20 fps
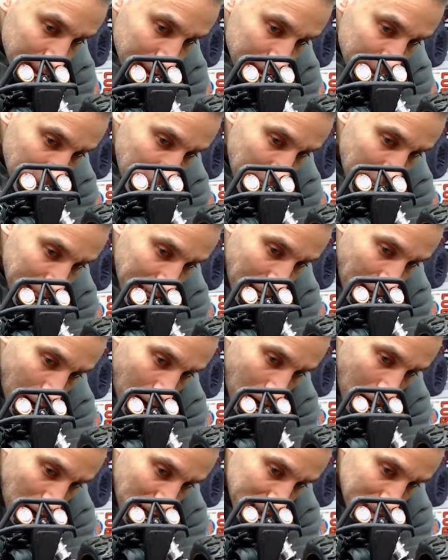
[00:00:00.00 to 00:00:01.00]
They're like a
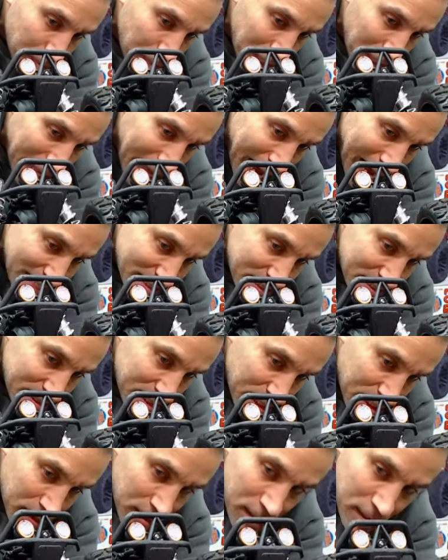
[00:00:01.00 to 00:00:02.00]
hard
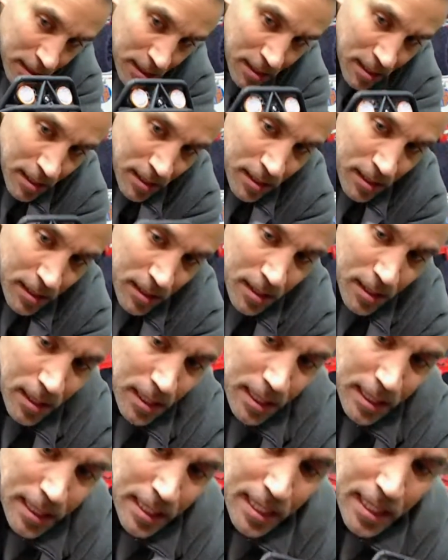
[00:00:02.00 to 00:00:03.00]
plastic,
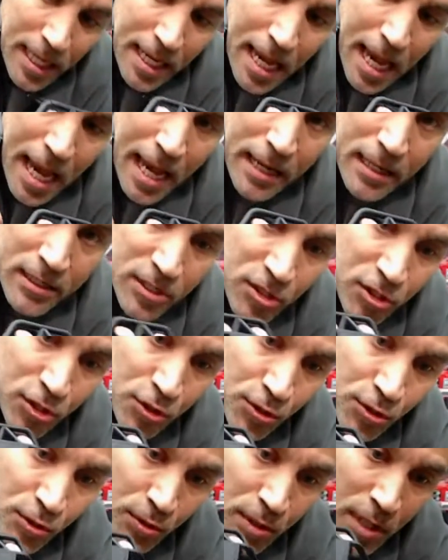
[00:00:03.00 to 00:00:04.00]
and then they got a
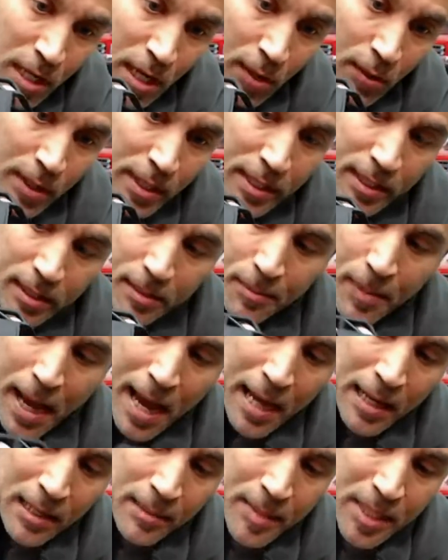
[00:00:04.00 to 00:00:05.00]
screw going in the
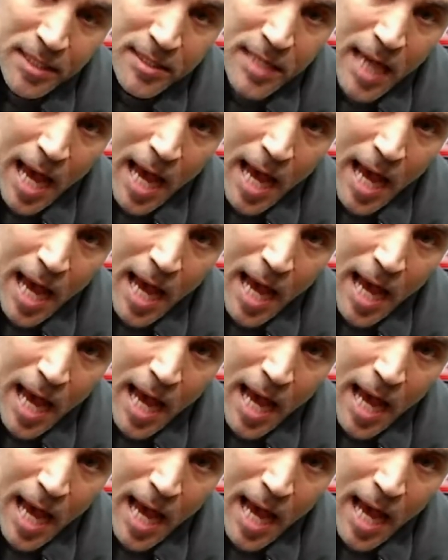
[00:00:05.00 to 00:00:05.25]
bottom and